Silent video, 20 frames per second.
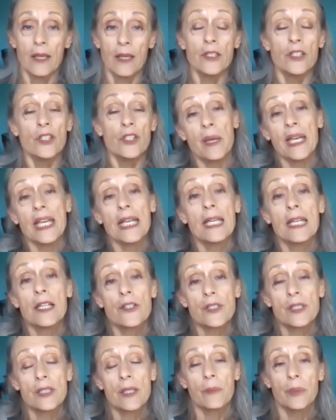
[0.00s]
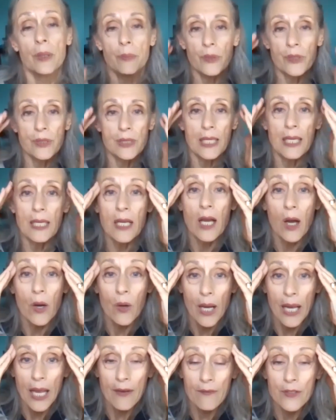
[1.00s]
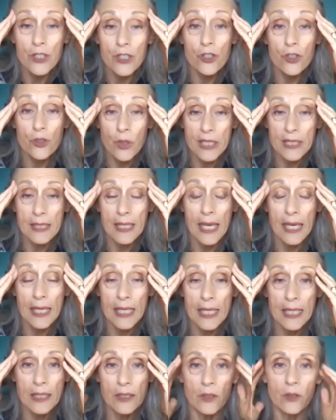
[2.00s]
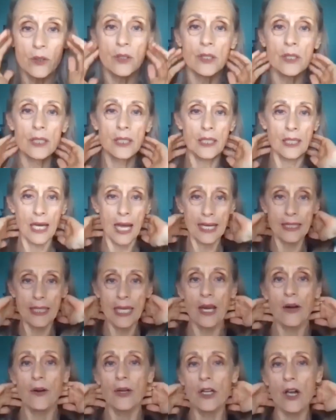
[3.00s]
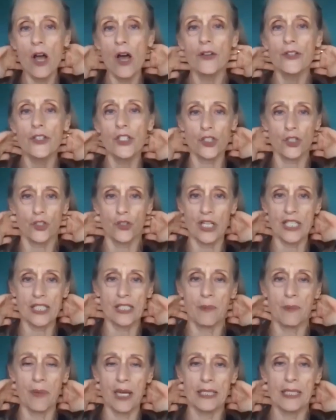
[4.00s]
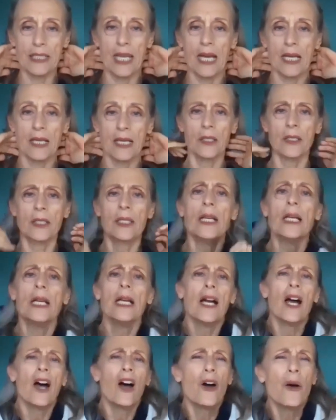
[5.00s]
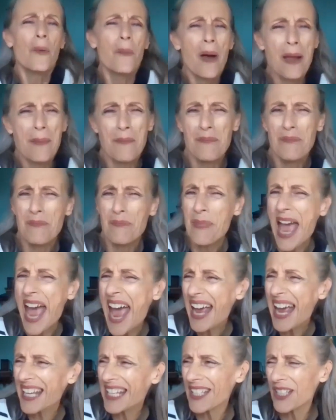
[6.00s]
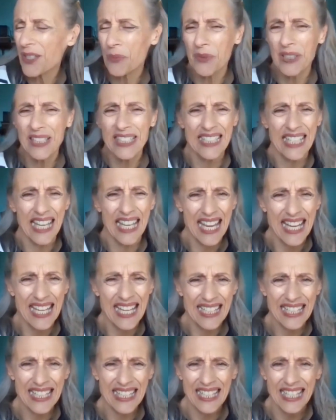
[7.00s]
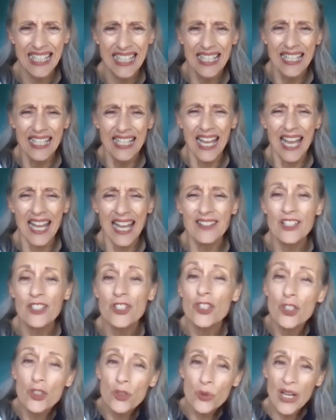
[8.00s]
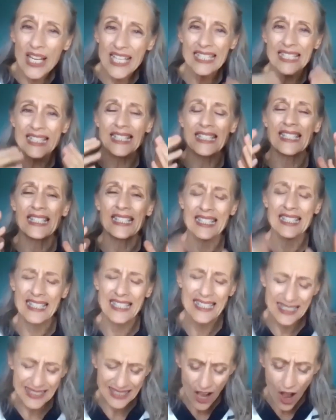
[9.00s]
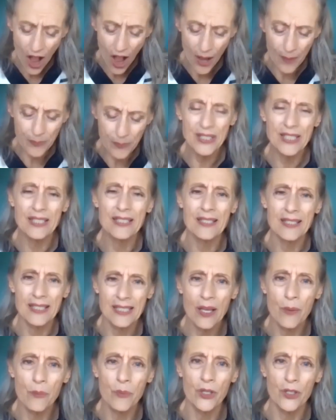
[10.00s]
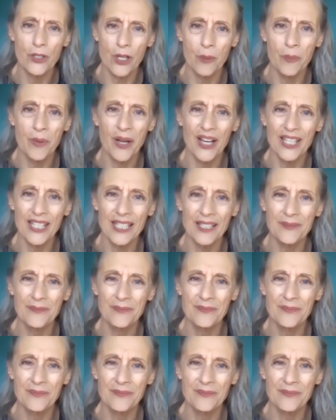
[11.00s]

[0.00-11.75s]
You may hear some people saying, oh, I have a stress headache, or I'm carrying all the stress on my neck, or oh, my back is really aching. And the stress stops somewhere in our body.